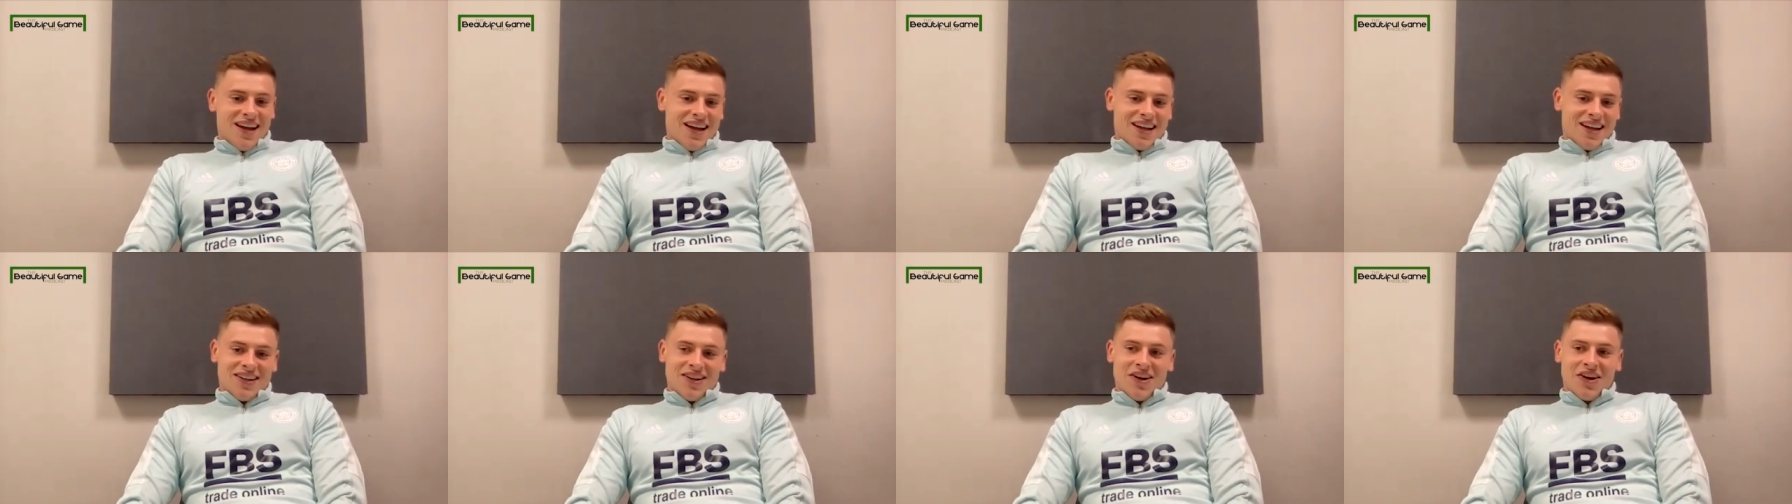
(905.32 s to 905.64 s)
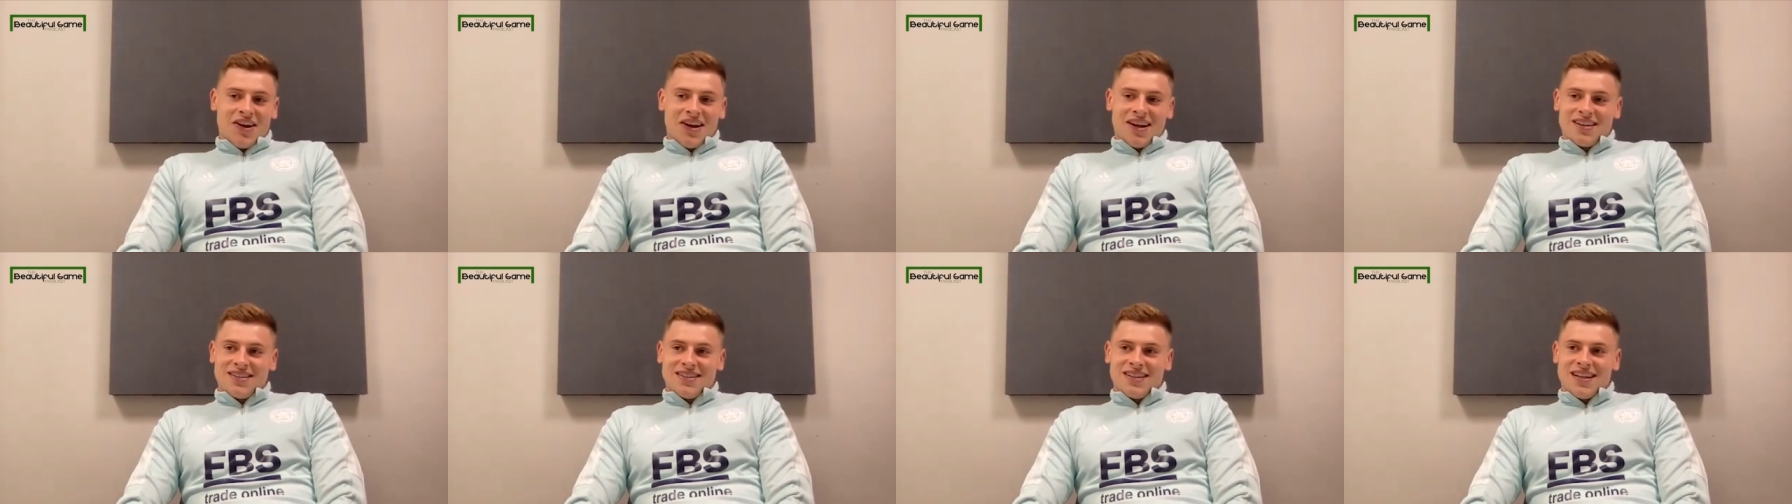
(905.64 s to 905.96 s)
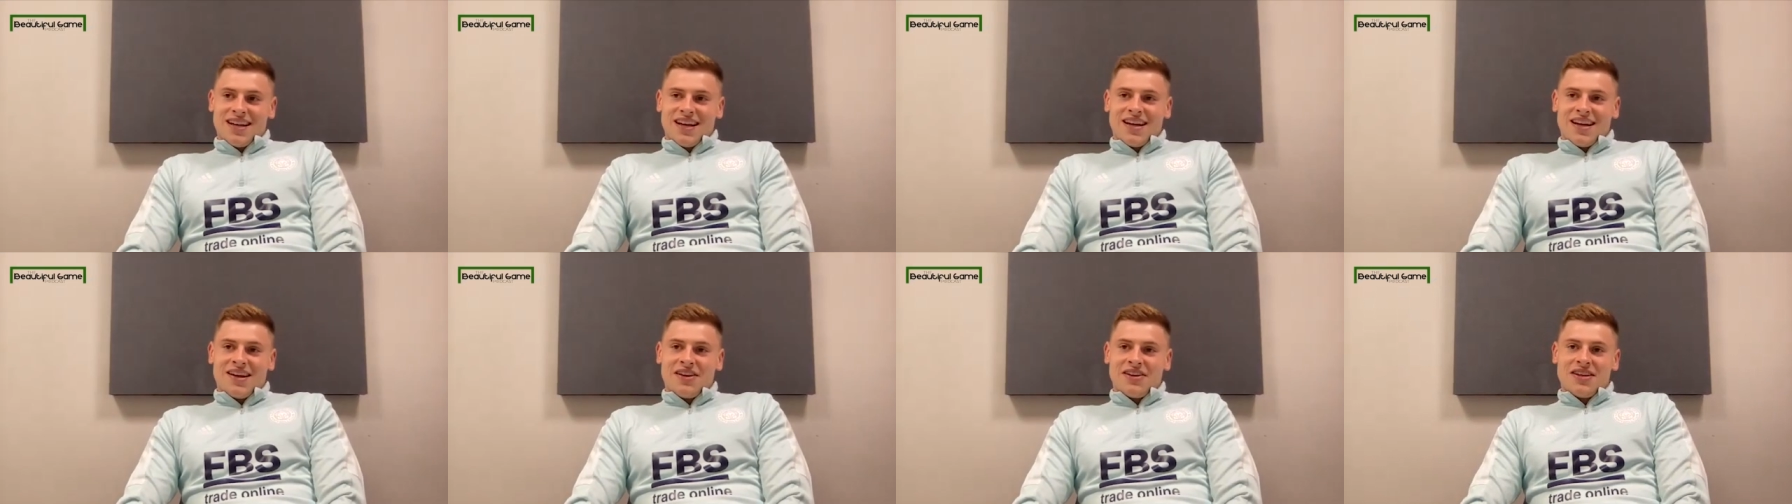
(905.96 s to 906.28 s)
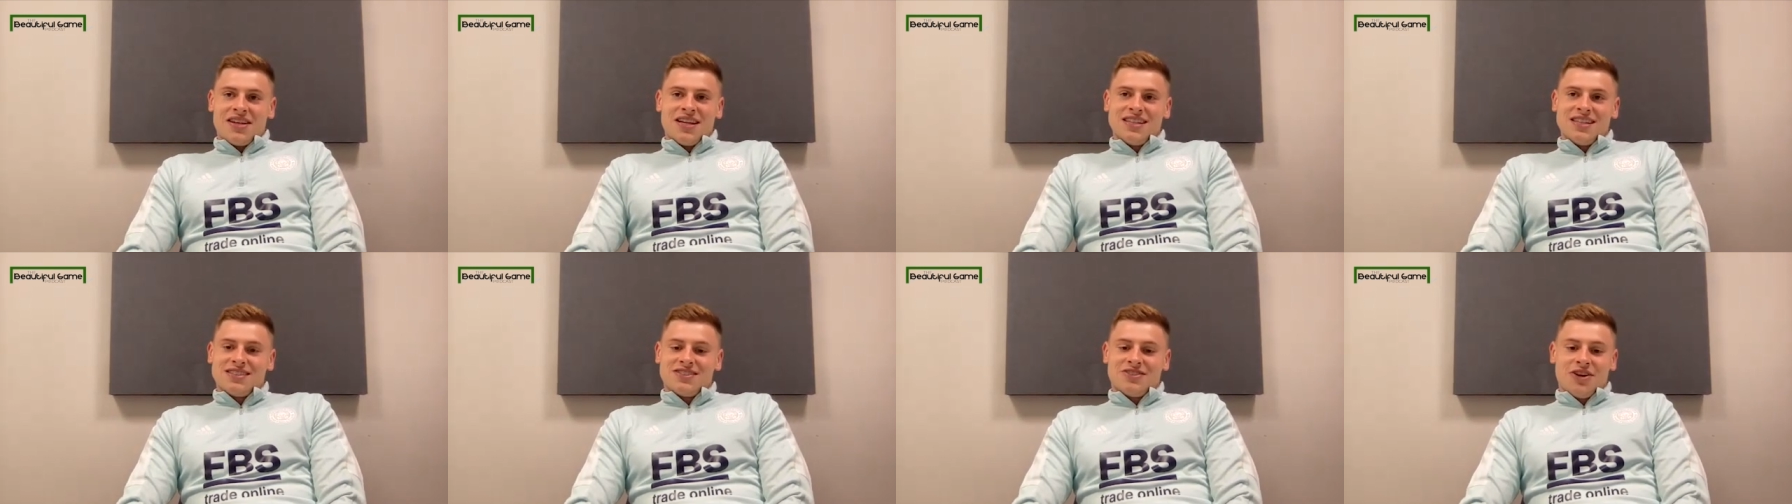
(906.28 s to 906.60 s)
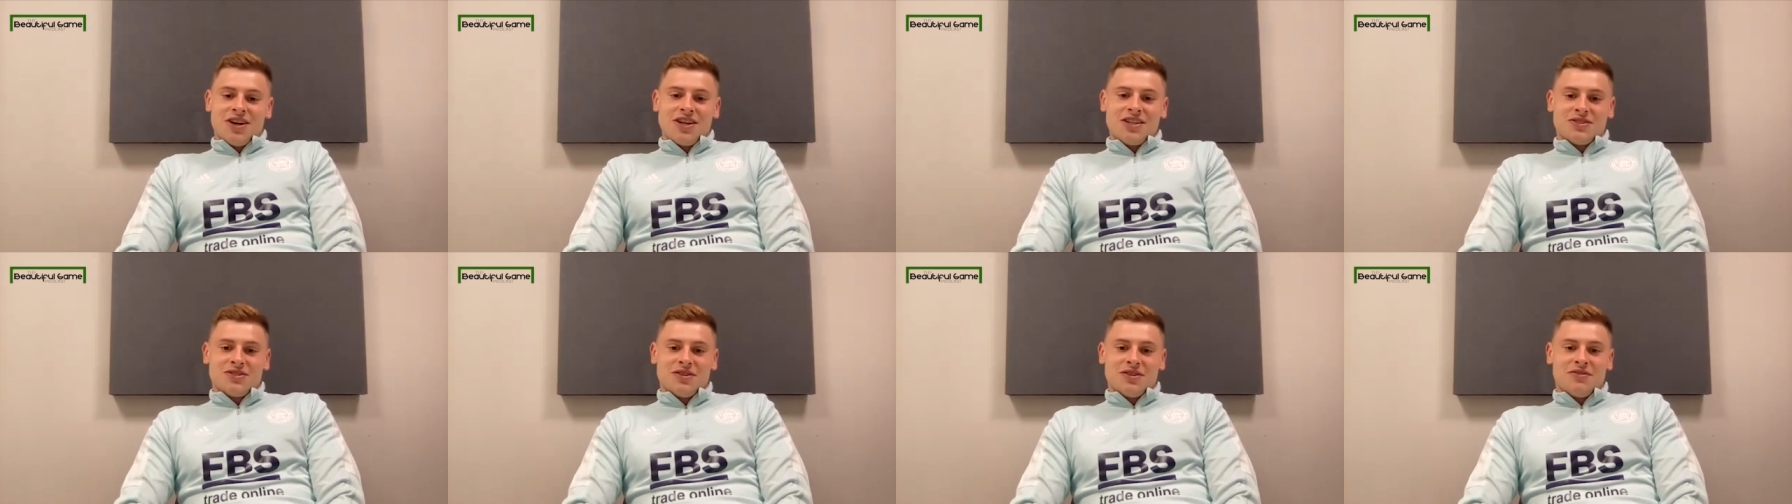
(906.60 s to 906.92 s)
Yeah, no, he's
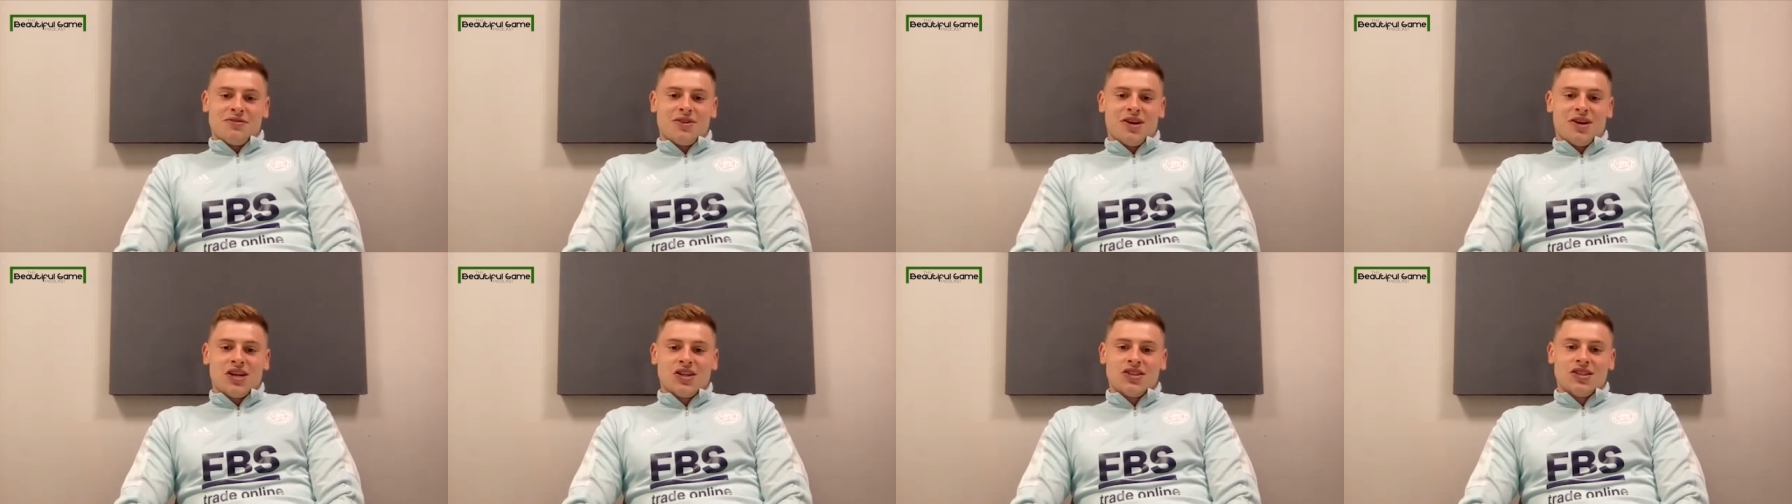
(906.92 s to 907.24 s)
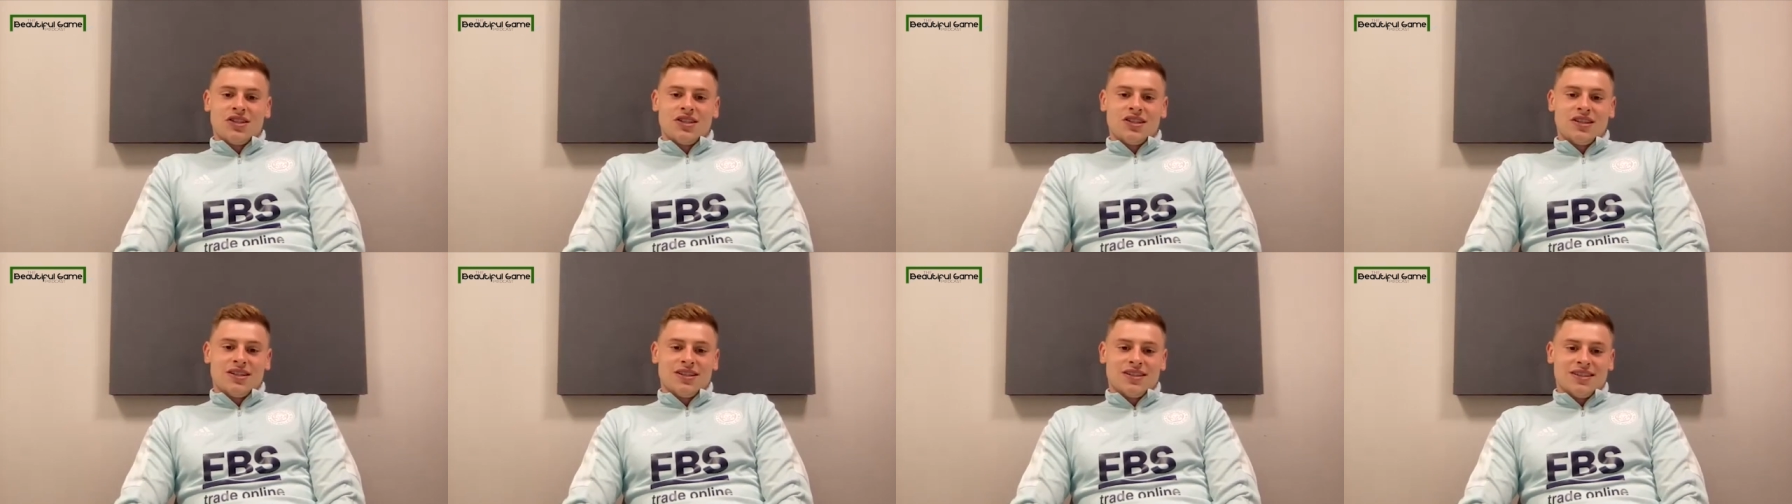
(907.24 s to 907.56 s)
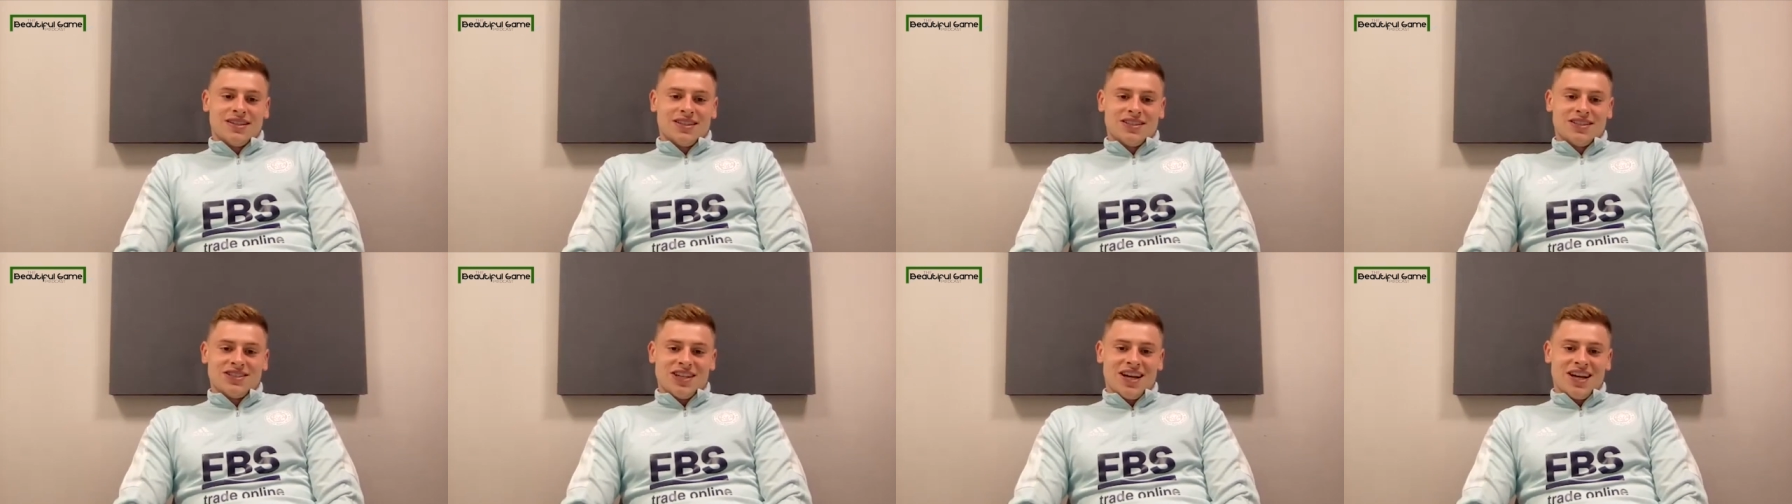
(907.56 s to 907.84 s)
great around the,